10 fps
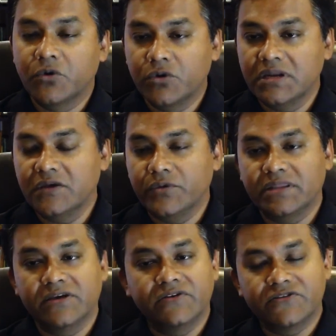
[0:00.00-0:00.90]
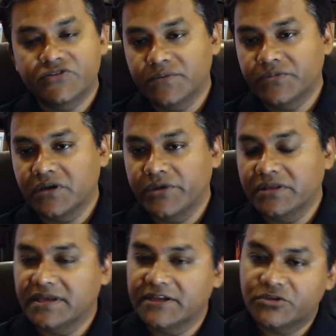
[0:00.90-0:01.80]
Only when there's a ship
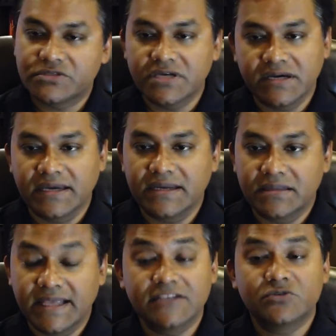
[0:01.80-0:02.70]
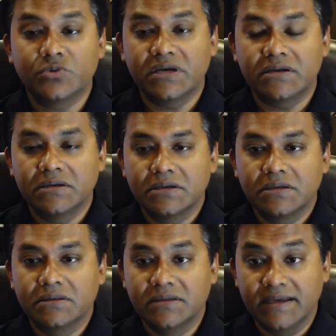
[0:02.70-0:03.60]
coming, they need to tug it. That's where
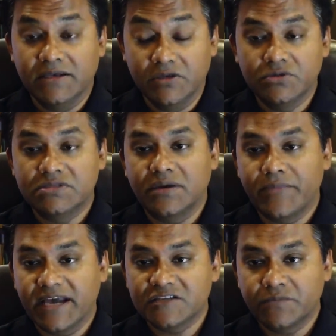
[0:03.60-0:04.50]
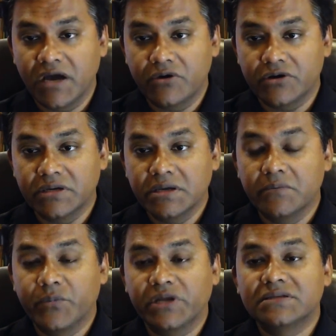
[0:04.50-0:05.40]
they use their max power.
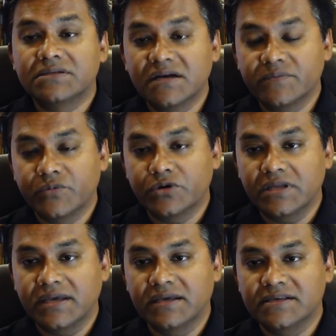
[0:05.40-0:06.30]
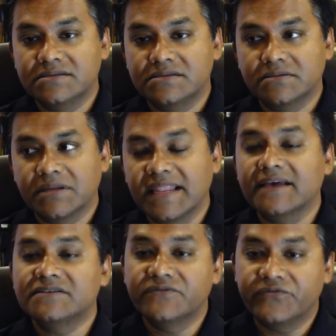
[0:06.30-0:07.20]
But a tugboat is
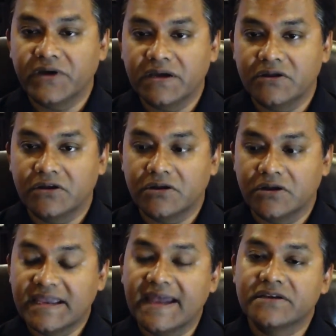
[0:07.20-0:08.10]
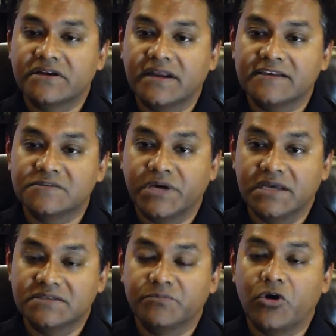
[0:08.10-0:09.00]
classified or, or categorized
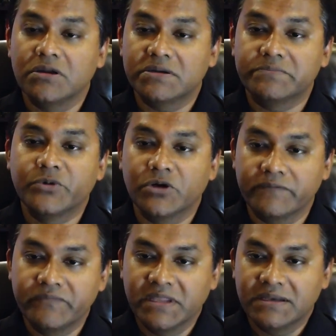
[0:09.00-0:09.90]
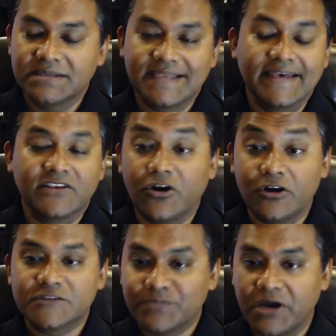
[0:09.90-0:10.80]
by its bollard pull. It's like the
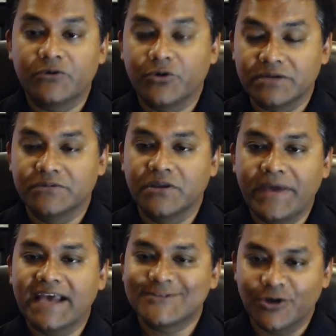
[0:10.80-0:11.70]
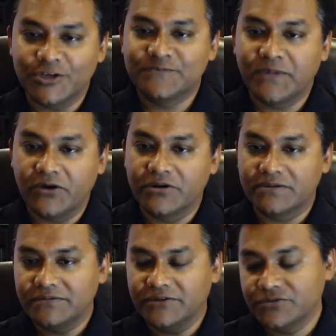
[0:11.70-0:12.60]
horsepower, what the max
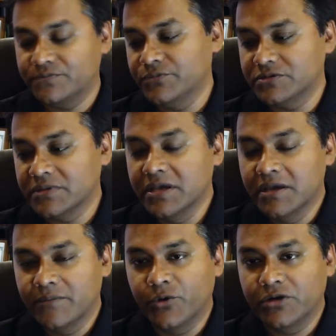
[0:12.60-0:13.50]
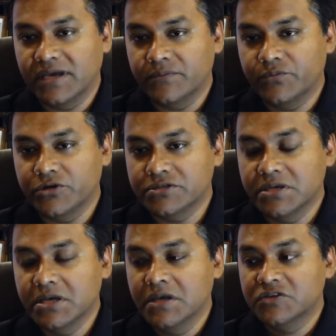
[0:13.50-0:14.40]
horsepower the foot boat can
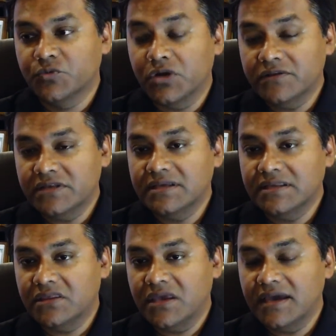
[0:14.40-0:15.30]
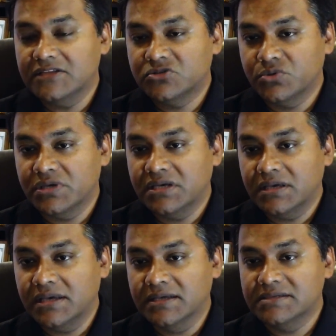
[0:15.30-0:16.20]
push. So one of the things they are
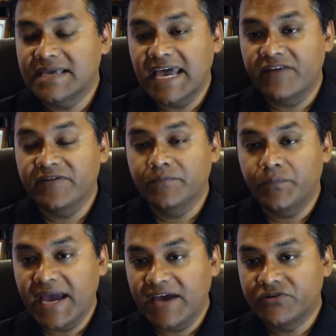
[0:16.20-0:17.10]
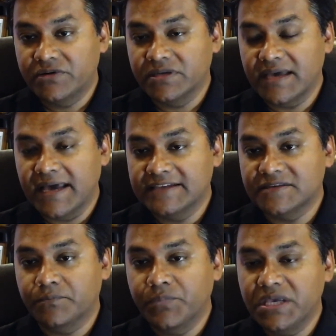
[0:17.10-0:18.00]
doing is having battery
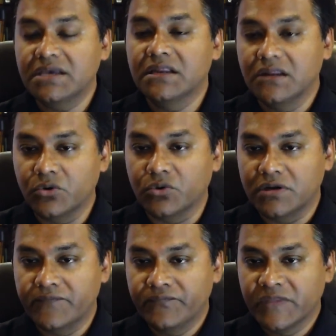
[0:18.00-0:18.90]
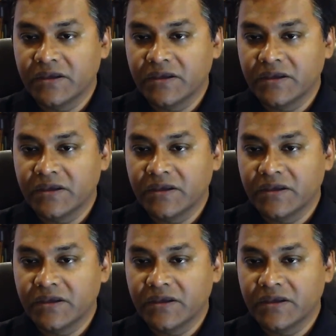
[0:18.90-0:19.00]
as a peak load.